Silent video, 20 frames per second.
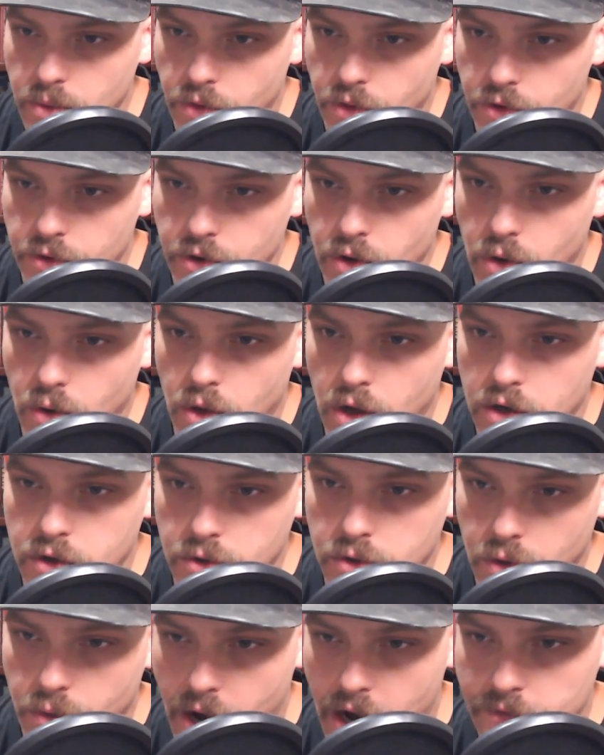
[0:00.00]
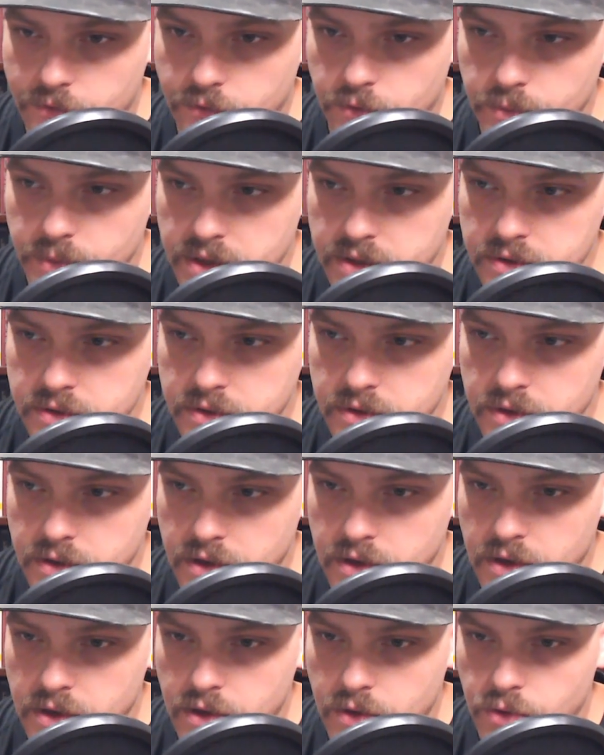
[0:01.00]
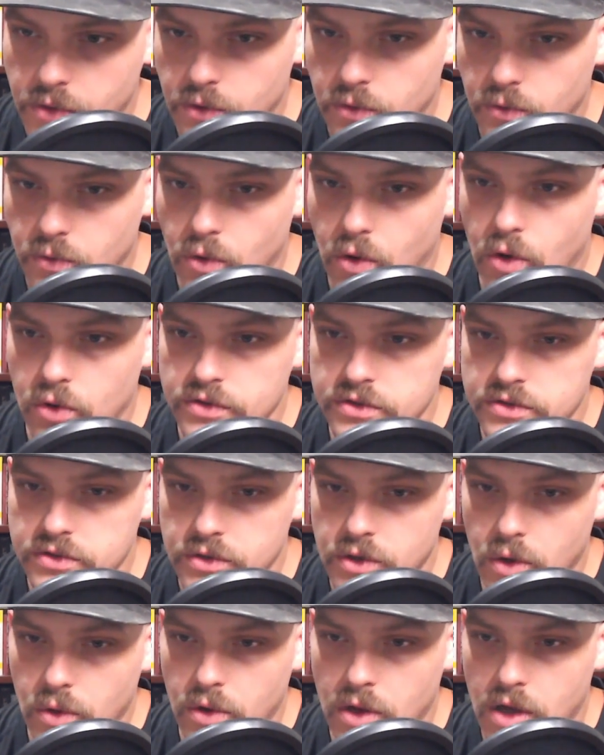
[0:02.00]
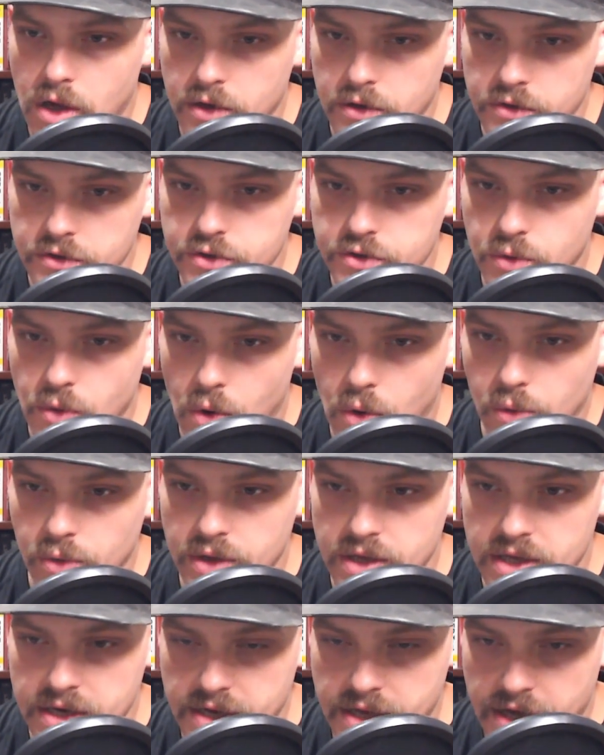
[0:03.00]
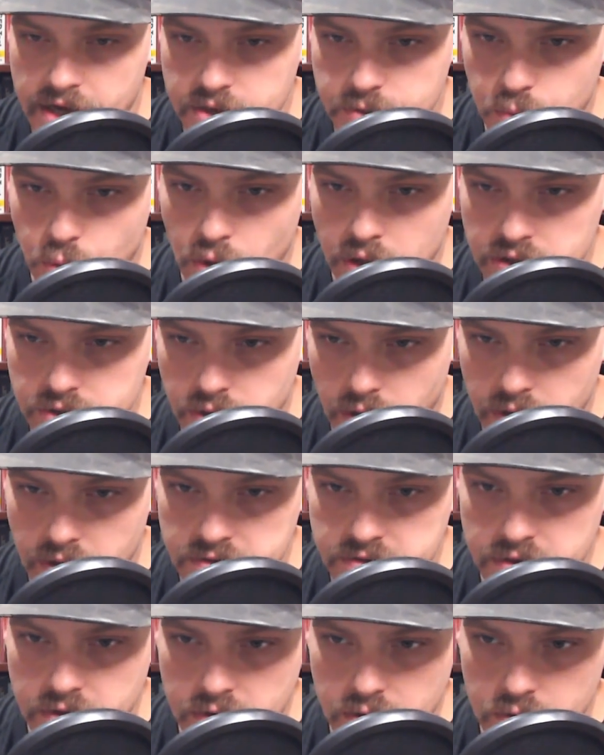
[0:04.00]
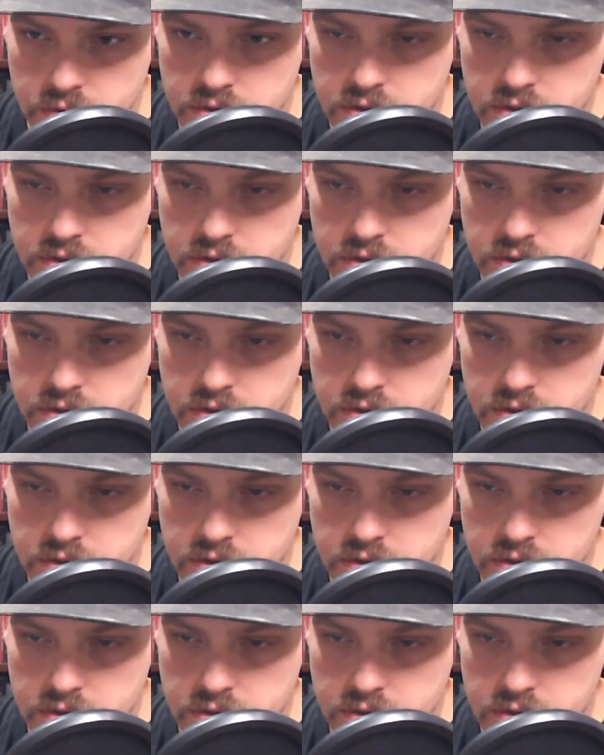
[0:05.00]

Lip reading: they're no longer a rifleman. Their role is no longer to only engage point targets in close